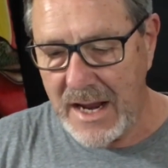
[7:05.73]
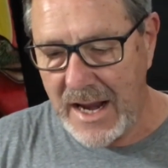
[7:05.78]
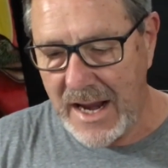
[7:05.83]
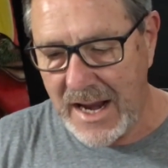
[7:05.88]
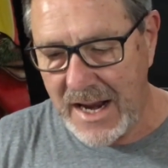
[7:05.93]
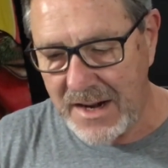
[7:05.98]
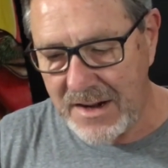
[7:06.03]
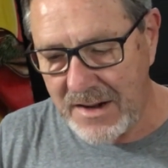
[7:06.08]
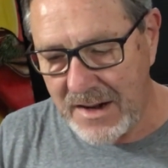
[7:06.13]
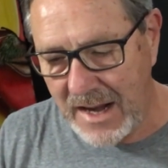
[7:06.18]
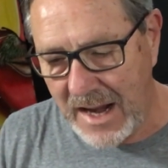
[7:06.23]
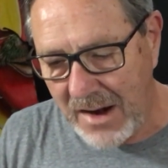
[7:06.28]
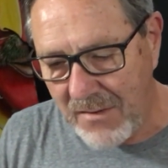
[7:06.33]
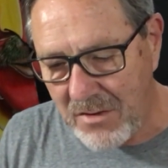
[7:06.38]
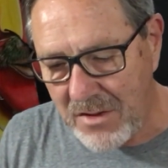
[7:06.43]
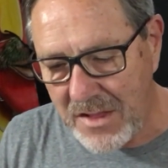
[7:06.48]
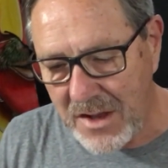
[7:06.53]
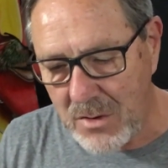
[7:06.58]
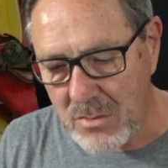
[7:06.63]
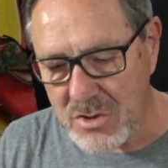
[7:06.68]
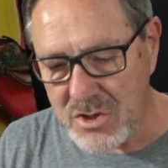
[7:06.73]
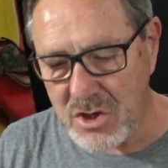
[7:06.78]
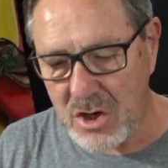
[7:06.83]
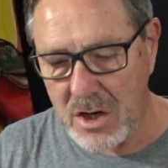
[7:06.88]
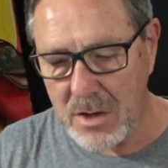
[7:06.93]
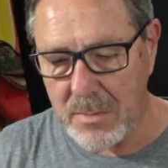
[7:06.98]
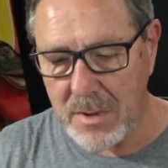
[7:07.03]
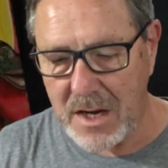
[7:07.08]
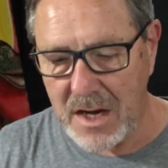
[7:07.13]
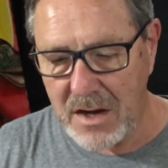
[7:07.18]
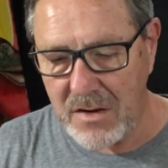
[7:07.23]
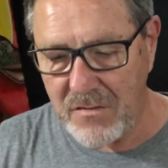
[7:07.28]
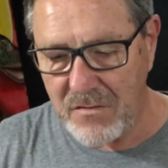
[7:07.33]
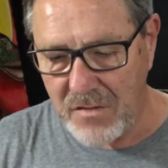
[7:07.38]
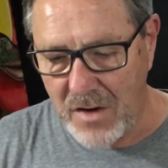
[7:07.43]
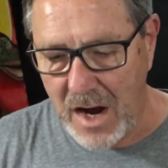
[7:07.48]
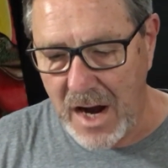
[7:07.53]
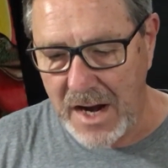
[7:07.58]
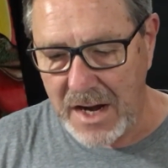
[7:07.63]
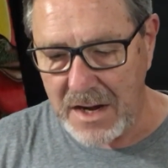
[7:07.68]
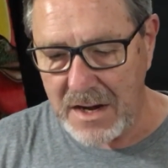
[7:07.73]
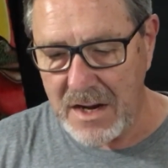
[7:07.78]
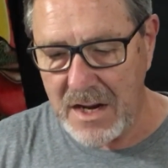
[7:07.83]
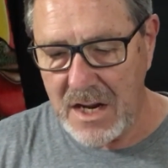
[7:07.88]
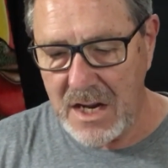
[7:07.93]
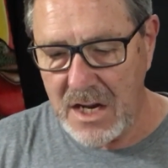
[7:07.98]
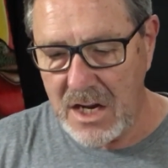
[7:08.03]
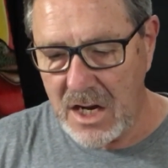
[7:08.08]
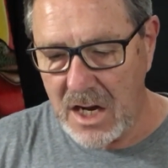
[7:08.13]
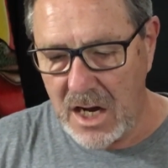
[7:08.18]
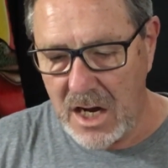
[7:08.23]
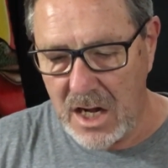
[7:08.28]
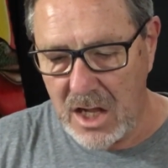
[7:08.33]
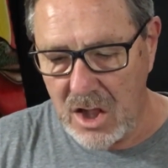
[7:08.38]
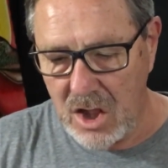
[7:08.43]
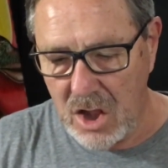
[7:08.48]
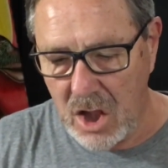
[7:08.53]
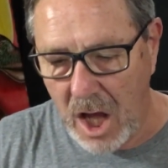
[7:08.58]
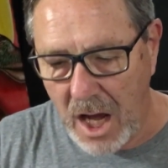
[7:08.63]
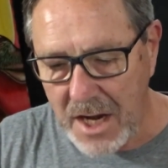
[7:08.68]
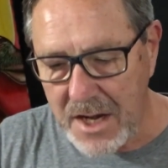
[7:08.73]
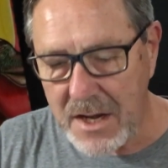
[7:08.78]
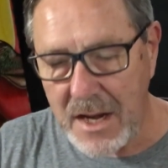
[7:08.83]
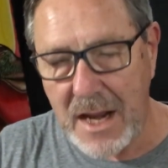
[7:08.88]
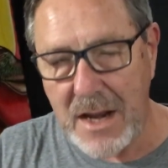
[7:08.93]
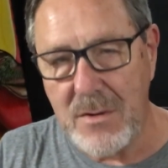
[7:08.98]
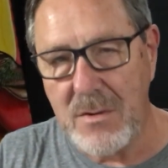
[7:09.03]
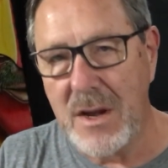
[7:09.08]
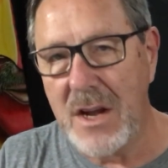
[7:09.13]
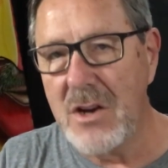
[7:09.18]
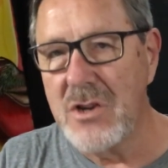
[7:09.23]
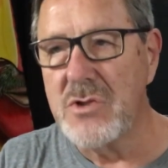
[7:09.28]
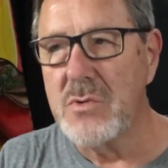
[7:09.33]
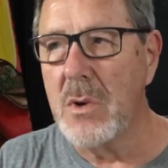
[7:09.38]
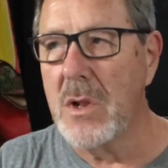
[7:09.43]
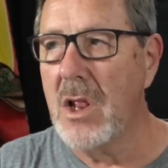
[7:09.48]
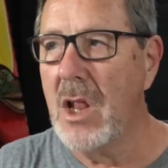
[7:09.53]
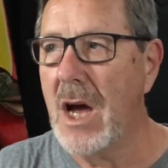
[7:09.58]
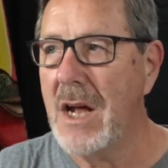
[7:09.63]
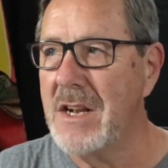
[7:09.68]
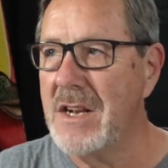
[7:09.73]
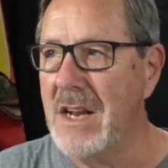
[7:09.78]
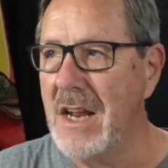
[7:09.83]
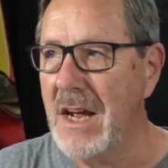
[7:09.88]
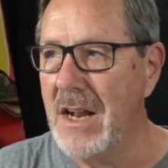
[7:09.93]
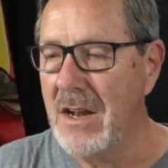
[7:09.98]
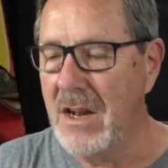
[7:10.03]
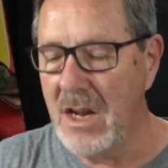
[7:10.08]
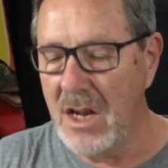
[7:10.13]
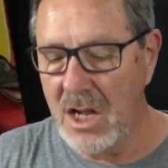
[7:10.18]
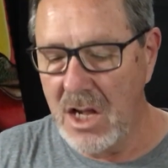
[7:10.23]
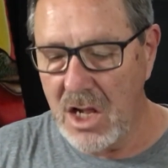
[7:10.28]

And everything was going to be fine. Lot, and here's what Lot did.